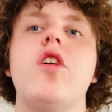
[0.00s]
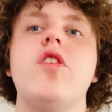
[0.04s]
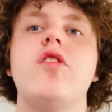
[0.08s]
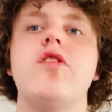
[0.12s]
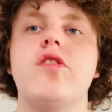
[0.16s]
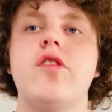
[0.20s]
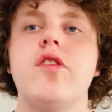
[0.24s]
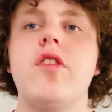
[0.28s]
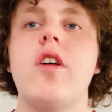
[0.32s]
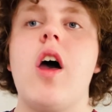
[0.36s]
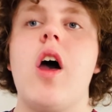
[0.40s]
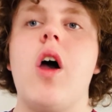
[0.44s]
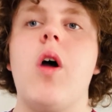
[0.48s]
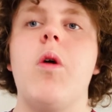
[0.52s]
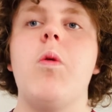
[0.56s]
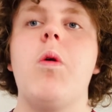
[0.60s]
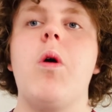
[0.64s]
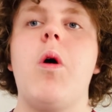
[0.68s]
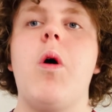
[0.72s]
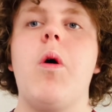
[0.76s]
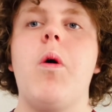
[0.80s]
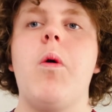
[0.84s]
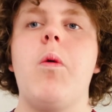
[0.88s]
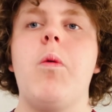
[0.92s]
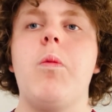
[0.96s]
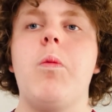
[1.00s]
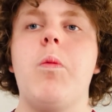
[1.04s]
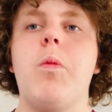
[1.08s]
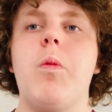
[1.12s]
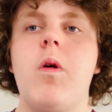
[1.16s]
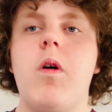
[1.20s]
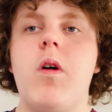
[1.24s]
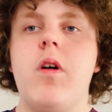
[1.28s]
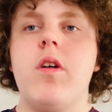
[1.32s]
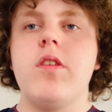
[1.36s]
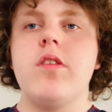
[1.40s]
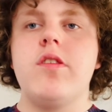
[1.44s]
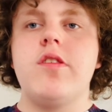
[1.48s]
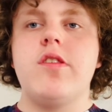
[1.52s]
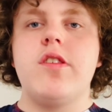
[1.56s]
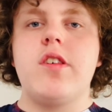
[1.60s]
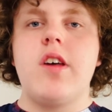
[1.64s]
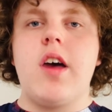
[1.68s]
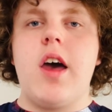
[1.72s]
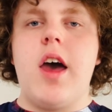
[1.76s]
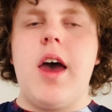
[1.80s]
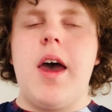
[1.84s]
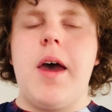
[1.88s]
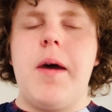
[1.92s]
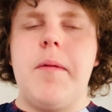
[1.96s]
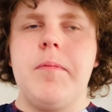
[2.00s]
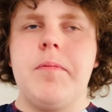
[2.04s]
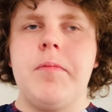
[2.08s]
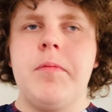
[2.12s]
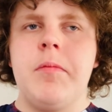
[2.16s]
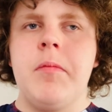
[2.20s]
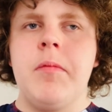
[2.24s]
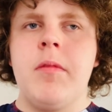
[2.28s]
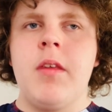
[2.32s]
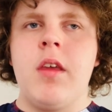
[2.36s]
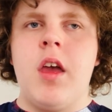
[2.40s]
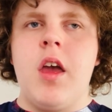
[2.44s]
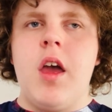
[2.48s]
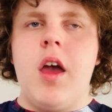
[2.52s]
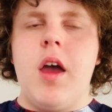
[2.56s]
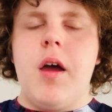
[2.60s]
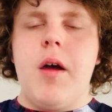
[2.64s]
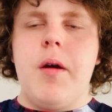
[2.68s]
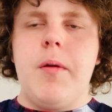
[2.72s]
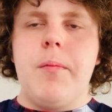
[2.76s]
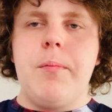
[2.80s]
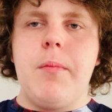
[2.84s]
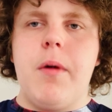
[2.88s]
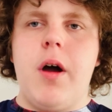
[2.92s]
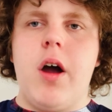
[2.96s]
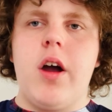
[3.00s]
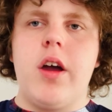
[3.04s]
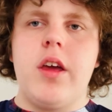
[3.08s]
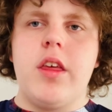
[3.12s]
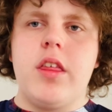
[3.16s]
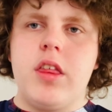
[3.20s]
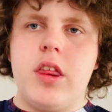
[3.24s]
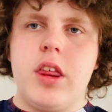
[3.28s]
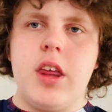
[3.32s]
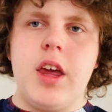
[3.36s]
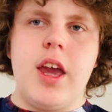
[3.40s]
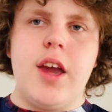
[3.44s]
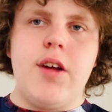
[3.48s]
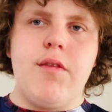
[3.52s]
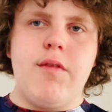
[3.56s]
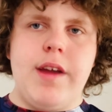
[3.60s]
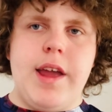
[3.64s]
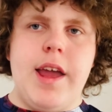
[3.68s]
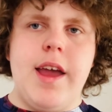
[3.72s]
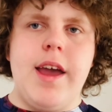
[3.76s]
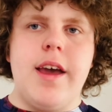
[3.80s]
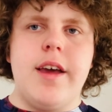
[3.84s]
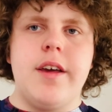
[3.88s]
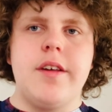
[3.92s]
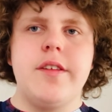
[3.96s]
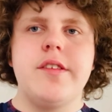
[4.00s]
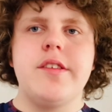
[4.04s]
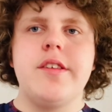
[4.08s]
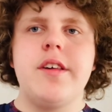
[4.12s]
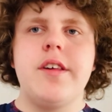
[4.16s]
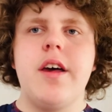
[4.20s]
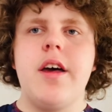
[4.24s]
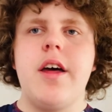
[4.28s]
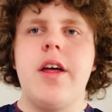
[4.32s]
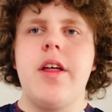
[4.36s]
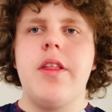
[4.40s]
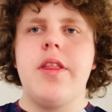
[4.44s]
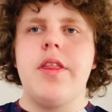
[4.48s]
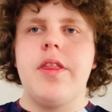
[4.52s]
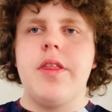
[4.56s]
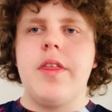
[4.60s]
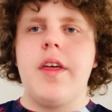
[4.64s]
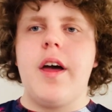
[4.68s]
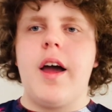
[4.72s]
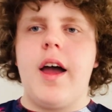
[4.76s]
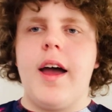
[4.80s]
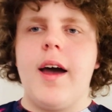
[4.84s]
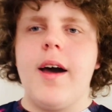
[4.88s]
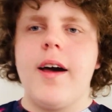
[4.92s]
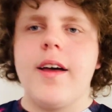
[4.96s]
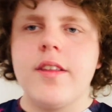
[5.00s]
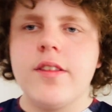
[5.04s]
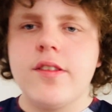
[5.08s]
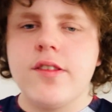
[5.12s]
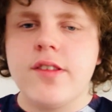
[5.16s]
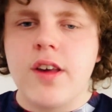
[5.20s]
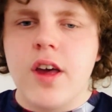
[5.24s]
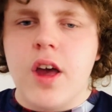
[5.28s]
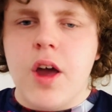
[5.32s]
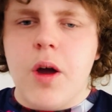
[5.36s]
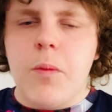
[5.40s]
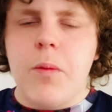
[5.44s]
So what my theory is that,